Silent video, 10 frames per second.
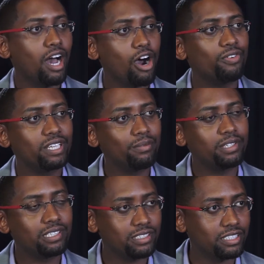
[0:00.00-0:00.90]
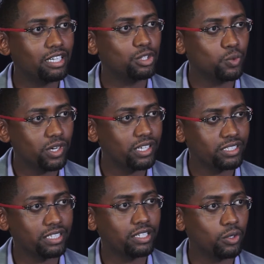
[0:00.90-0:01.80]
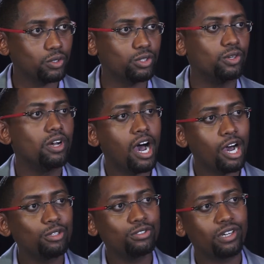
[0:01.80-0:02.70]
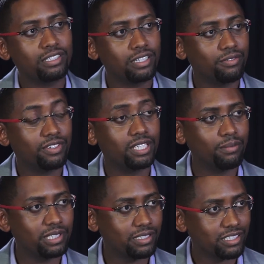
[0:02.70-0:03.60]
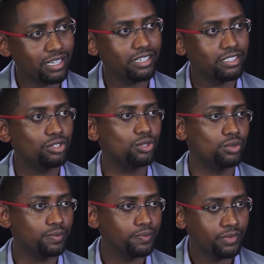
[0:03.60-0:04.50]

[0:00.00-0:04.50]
how fundamental science works, and also how you translate fundamental science into